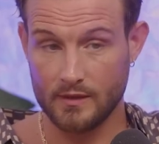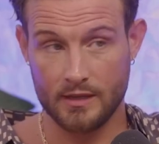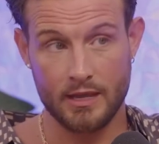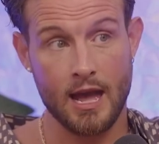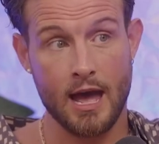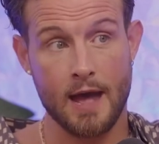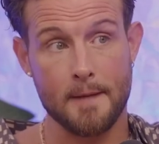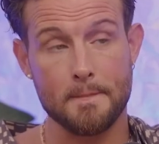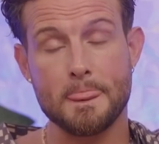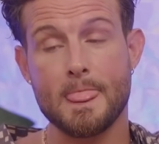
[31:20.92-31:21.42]

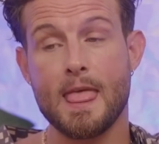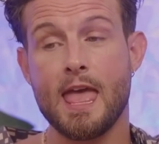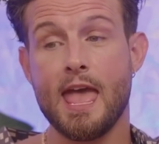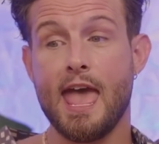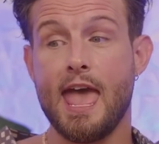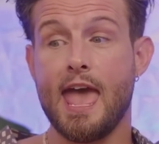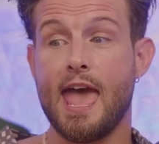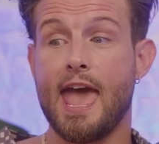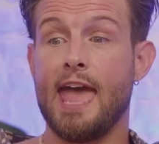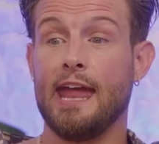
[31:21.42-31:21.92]
Yeah.
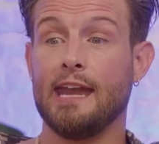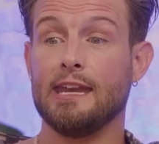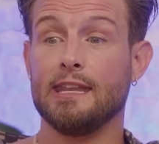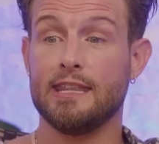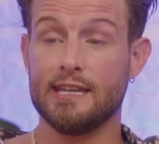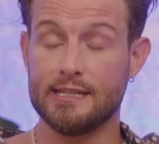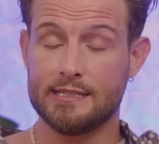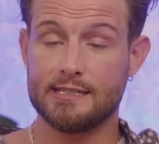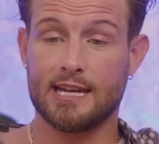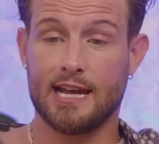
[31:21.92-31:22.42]
And
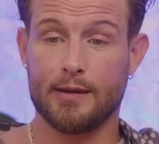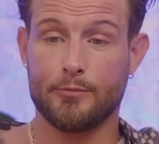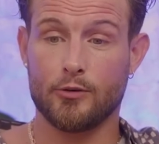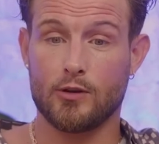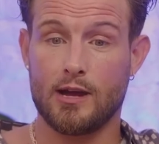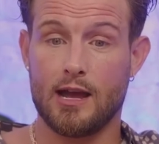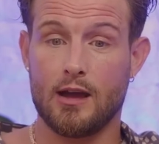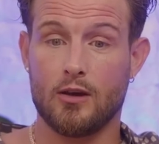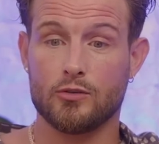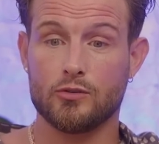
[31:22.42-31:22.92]
this time
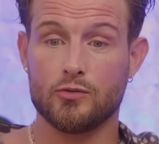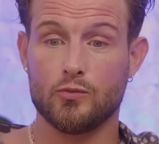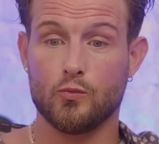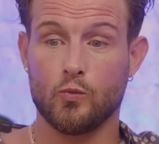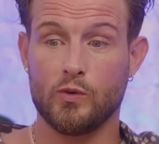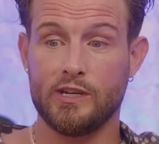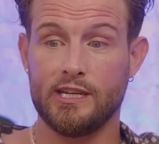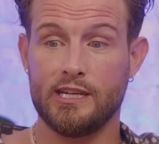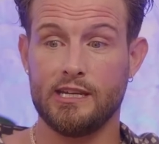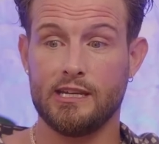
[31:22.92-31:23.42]
around,
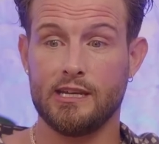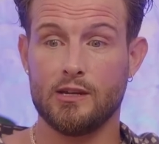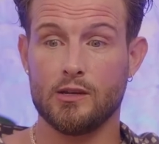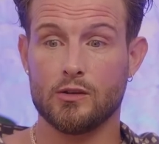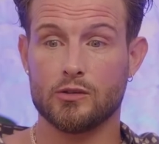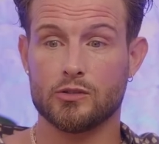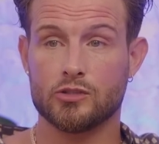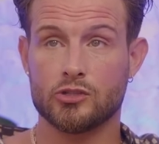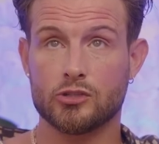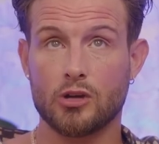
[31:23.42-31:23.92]
we
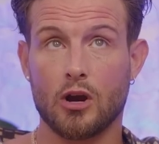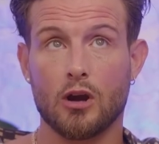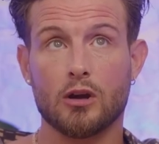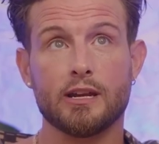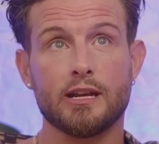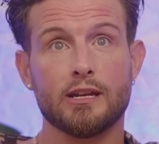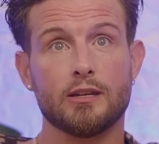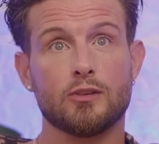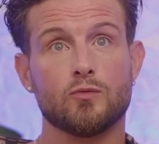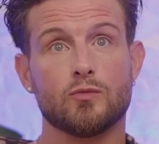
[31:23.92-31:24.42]

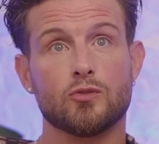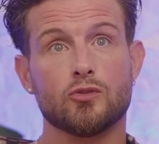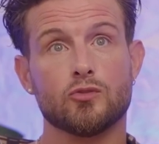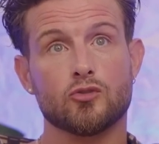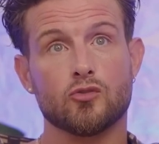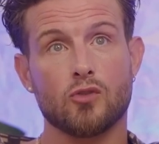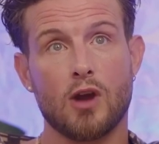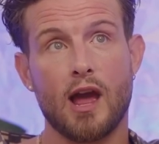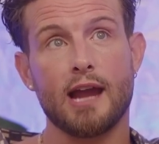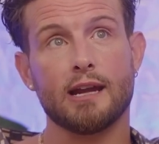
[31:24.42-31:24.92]
started
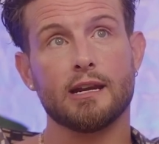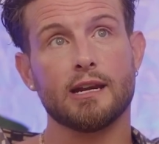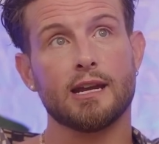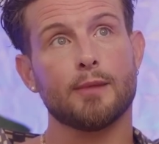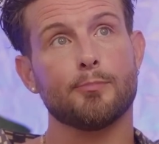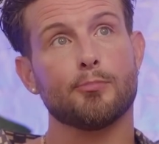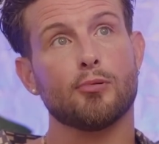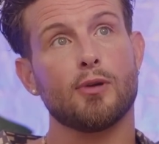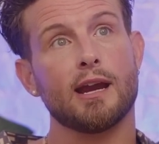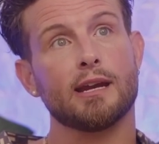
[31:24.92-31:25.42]
trying to
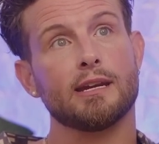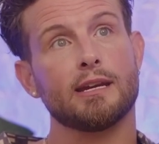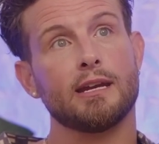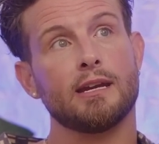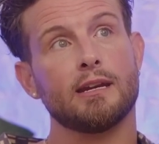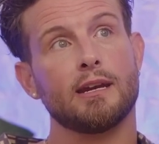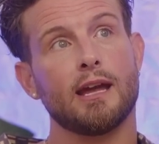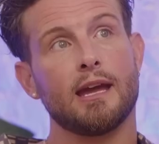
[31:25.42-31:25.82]
get pregnant,